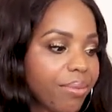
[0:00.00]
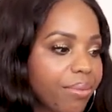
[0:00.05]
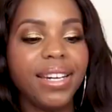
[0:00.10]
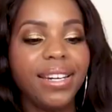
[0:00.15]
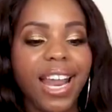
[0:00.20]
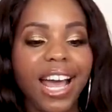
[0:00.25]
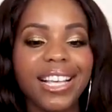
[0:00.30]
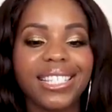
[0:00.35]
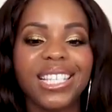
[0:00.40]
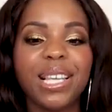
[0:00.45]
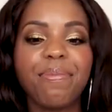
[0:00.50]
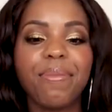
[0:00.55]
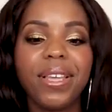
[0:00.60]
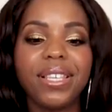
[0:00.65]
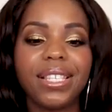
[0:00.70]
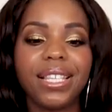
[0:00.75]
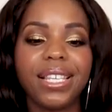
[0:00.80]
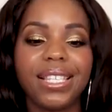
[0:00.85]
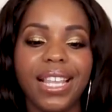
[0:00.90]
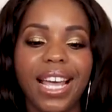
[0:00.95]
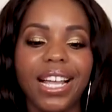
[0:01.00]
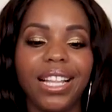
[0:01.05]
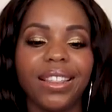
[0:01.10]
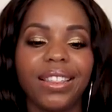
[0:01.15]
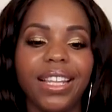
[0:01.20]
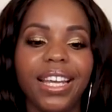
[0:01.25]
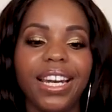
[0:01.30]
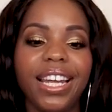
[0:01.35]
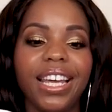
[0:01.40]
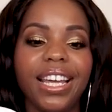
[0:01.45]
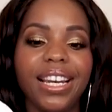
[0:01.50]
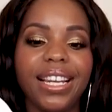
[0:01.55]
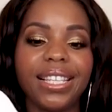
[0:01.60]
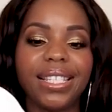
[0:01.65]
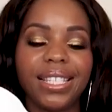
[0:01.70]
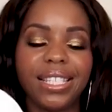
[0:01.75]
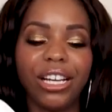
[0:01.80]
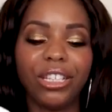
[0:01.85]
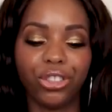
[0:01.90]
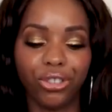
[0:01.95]
Next up is this like linen
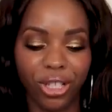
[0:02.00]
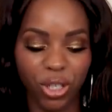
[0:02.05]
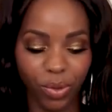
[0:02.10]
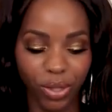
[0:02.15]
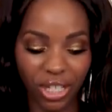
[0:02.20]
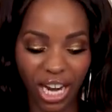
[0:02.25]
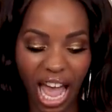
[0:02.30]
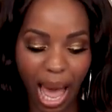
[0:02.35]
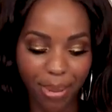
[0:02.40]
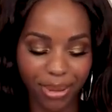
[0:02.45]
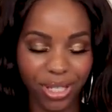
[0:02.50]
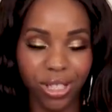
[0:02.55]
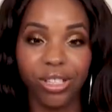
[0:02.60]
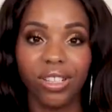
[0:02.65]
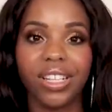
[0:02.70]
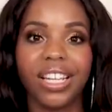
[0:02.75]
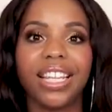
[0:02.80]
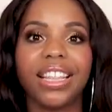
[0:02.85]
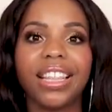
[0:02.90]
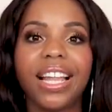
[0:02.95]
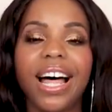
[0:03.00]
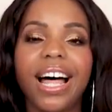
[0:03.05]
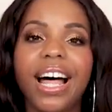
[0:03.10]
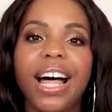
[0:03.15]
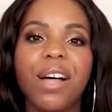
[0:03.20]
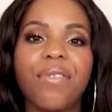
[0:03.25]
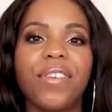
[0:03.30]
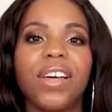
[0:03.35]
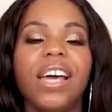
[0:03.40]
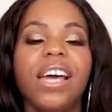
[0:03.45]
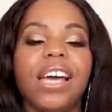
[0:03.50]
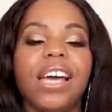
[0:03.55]
sundress, which I absolutely love.